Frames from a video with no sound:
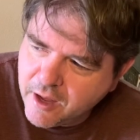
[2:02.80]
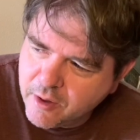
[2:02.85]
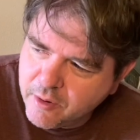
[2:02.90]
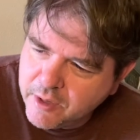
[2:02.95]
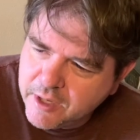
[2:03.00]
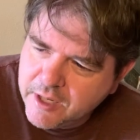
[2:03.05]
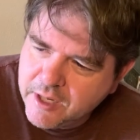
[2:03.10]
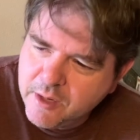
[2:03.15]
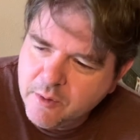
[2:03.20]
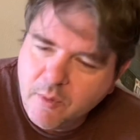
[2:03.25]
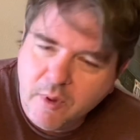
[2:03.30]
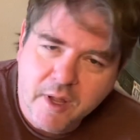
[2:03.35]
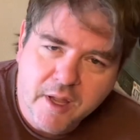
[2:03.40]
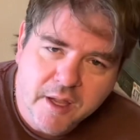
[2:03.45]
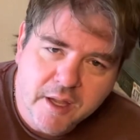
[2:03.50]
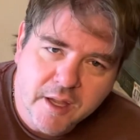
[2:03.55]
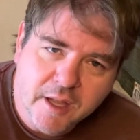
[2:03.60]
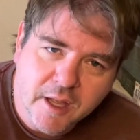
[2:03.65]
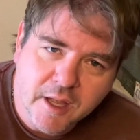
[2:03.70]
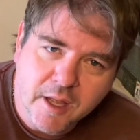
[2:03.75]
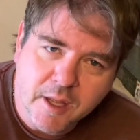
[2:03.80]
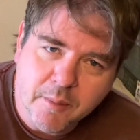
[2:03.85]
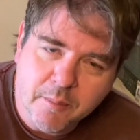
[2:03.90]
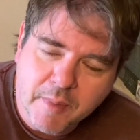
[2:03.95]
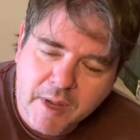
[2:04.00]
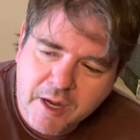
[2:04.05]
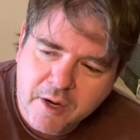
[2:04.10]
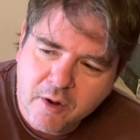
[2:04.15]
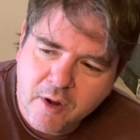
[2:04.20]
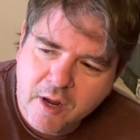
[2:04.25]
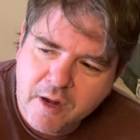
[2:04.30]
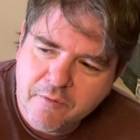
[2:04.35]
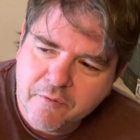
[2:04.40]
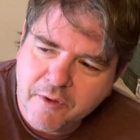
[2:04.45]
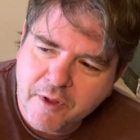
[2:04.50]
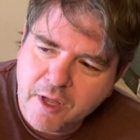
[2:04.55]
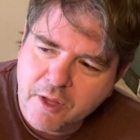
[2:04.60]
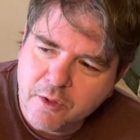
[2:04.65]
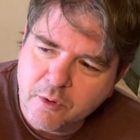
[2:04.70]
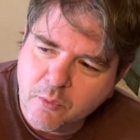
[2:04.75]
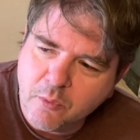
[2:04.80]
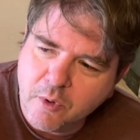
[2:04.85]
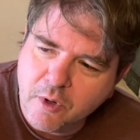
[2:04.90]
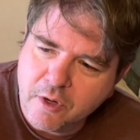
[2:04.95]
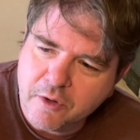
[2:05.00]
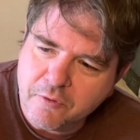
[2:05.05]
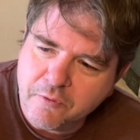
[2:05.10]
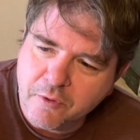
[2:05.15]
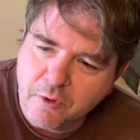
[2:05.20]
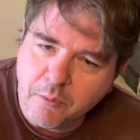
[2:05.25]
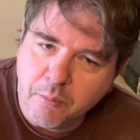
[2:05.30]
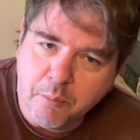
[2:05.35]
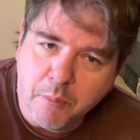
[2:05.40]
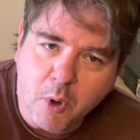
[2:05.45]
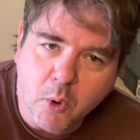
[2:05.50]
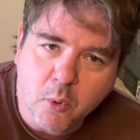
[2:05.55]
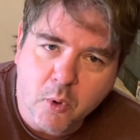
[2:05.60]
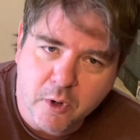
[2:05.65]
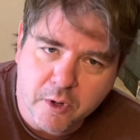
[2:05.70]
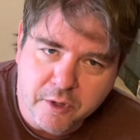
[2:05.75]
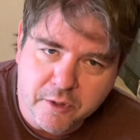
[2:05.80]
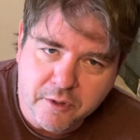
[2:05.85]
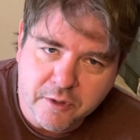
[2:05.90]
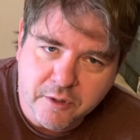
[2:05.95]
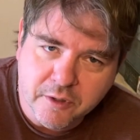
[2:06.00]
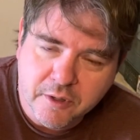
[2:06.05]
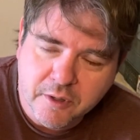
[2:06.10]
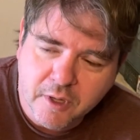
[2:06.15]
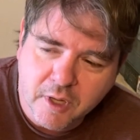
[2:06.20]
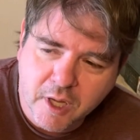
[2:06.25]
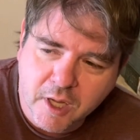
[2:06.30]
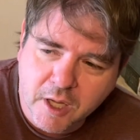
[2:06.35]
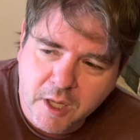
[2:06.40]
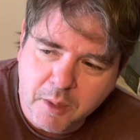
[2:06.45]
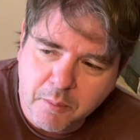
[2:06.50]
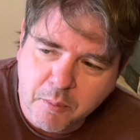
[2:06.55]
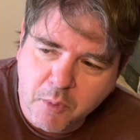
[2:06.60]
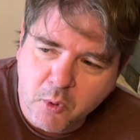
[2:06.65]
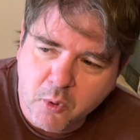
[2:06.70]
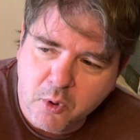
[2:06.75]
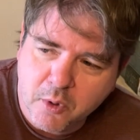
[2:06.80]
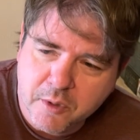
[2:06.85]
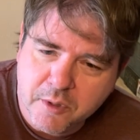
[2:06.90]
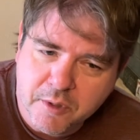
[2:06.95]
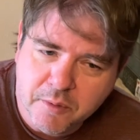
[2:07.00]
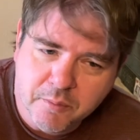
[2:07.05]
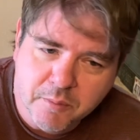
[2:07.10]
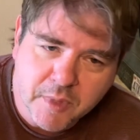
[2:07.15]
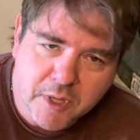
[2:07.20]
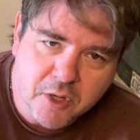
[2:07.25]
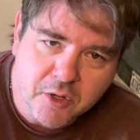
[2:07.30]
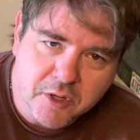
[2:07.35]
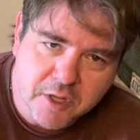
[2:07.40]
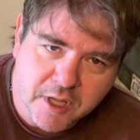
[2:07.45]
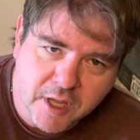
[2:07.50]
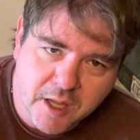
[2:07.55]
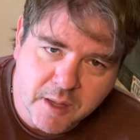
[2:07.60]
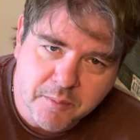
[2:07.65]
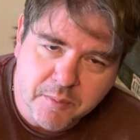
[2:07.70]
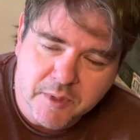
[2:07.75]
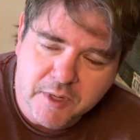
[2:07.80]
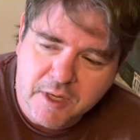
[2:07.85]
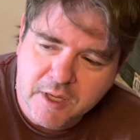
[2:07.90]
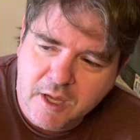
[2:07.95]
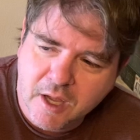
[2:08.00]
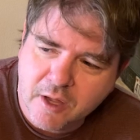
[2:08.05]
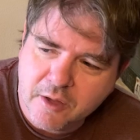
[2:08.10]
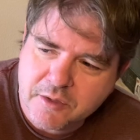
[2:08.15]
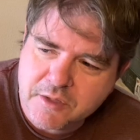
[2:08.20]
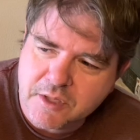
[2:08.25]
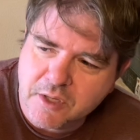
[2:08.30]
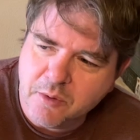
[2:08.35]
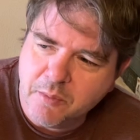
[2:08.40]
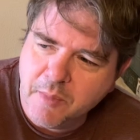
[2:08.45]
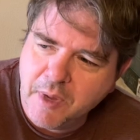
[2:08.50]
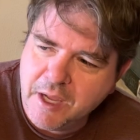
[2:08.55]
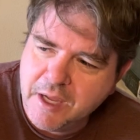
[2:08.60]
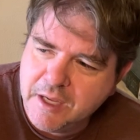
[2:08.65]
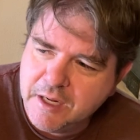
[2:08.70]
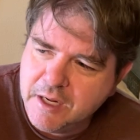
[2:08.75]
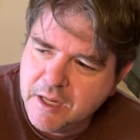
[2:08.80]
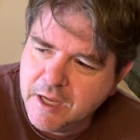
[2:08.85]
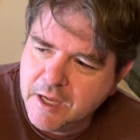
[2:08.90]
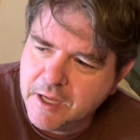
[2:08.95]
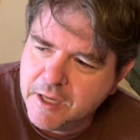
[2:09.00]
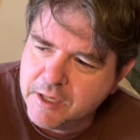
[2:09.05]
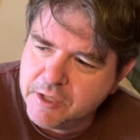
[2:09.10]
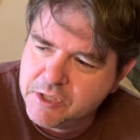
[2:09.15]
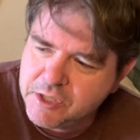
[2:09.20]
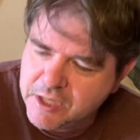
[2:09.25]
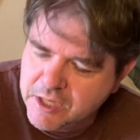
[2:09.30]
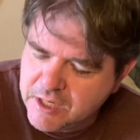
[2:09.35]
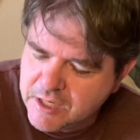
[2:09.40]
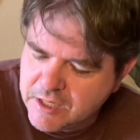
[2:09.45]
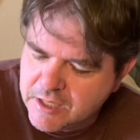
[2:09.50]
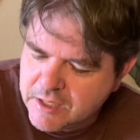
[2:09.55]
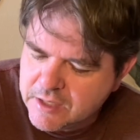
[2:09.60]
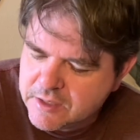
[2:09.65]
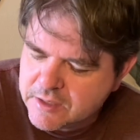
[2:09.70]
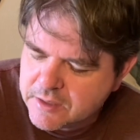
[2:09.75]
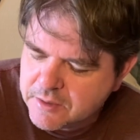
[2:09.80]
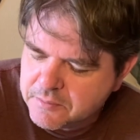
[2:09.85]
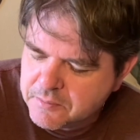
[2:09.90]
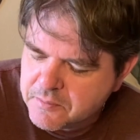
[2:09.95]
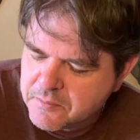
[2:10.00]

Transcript: Anyway, my grandfather worked for Borden Milk Company, also made cheese.